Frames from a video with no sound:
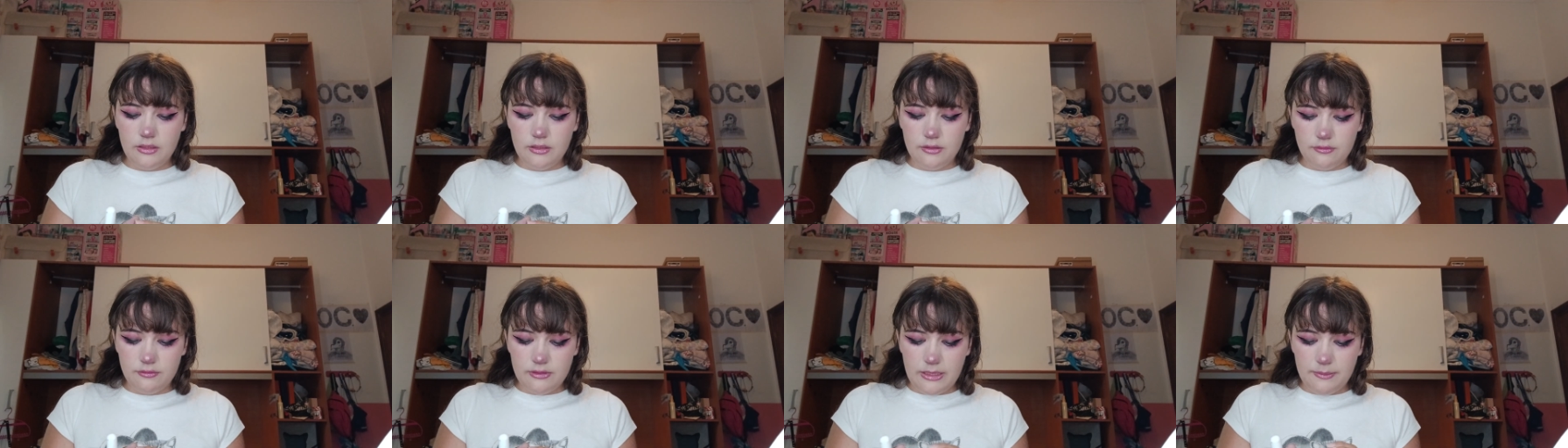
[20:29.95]

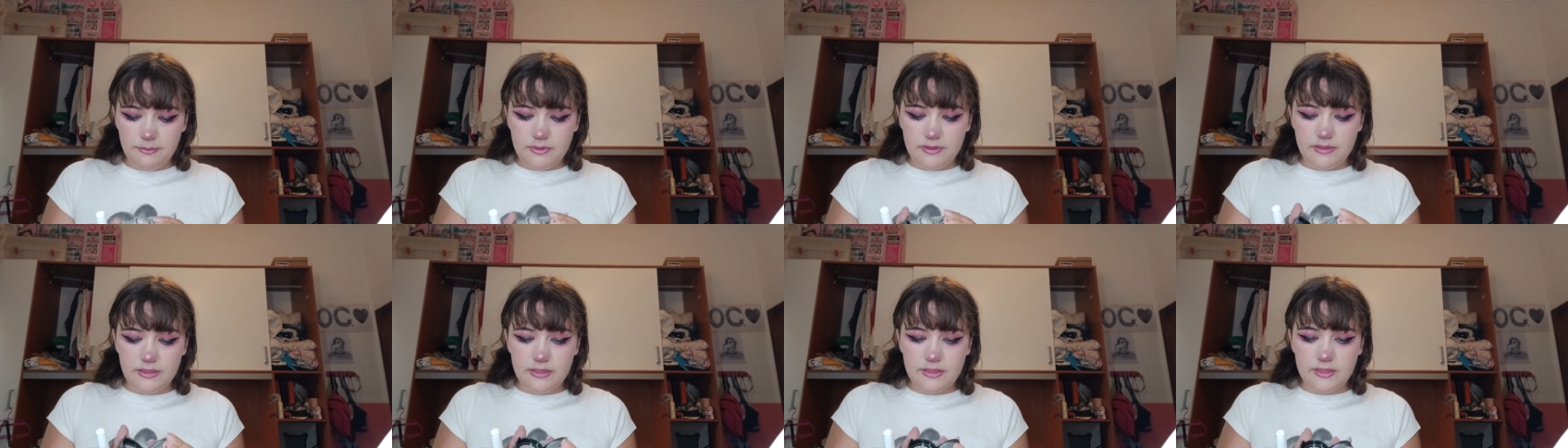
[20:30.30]

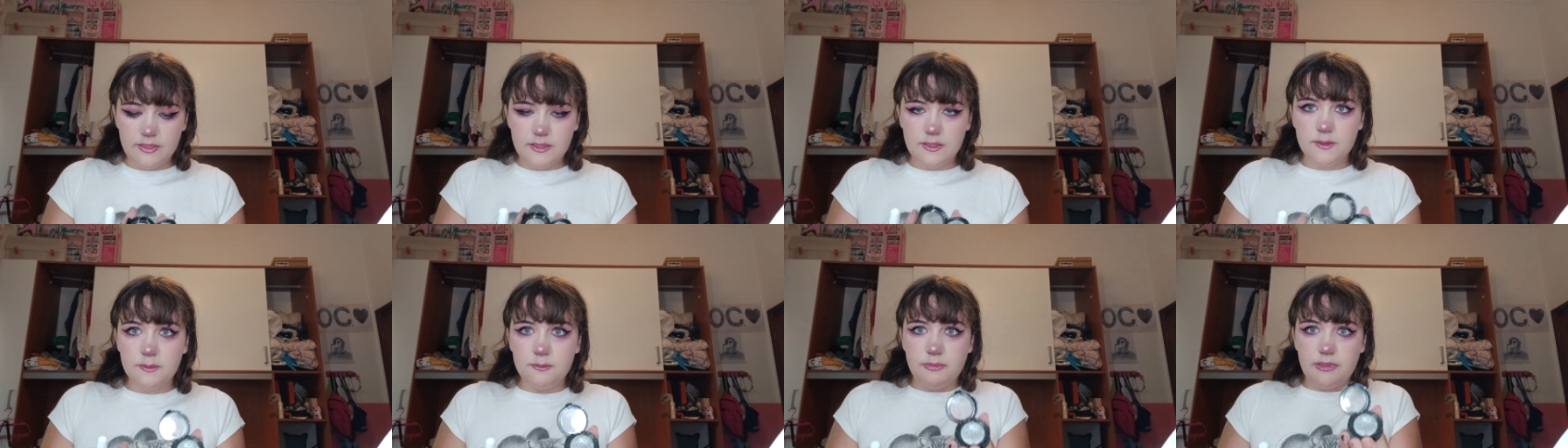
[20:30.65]
grab this
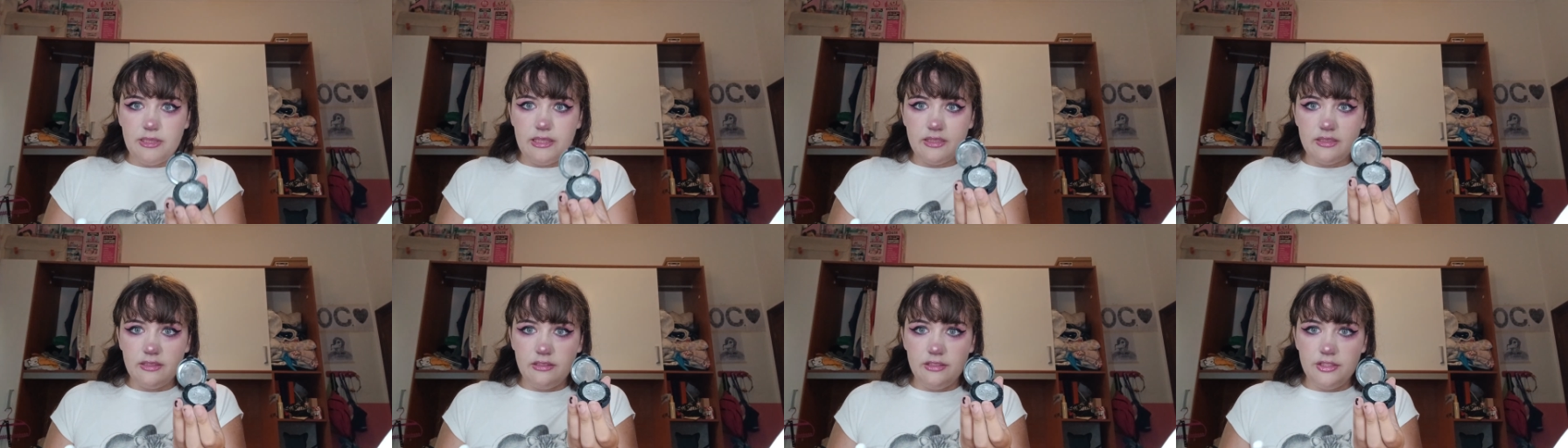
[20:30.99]

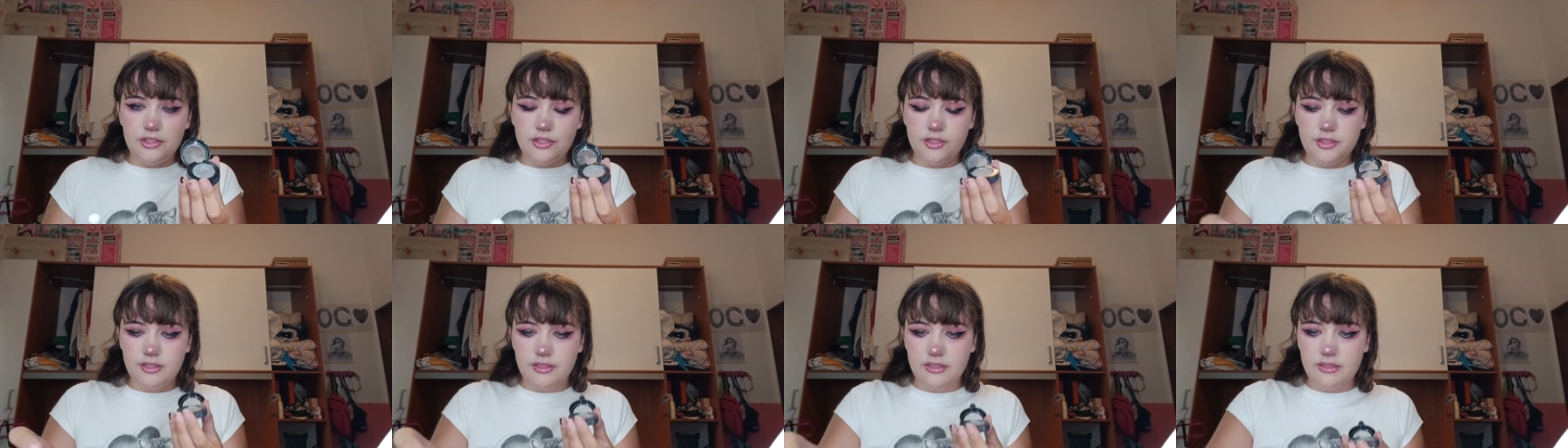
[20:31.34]
sparkly
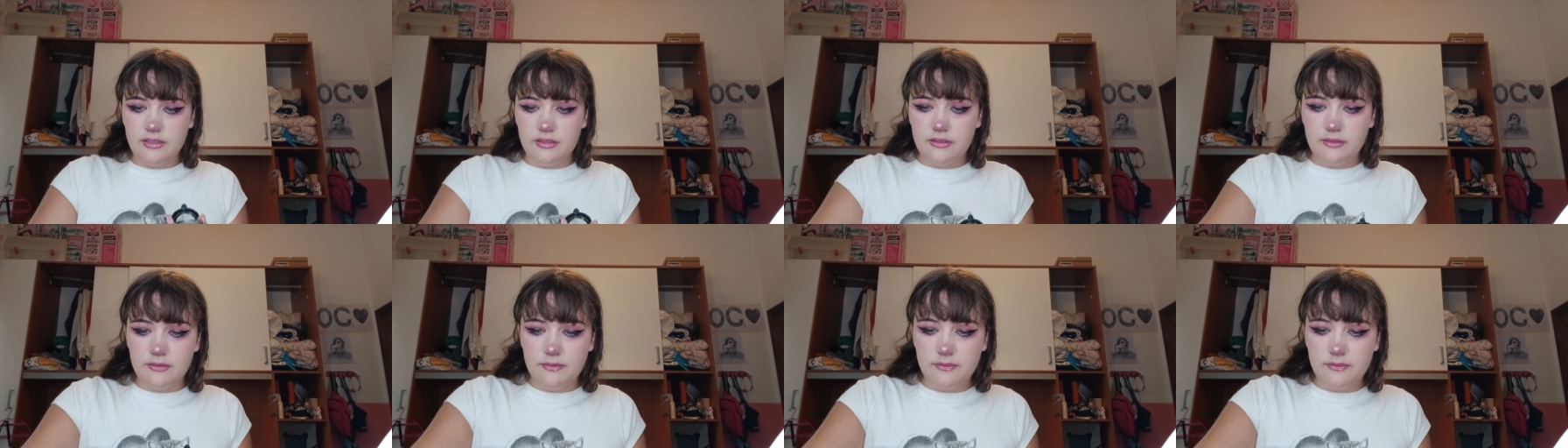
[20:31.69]
shit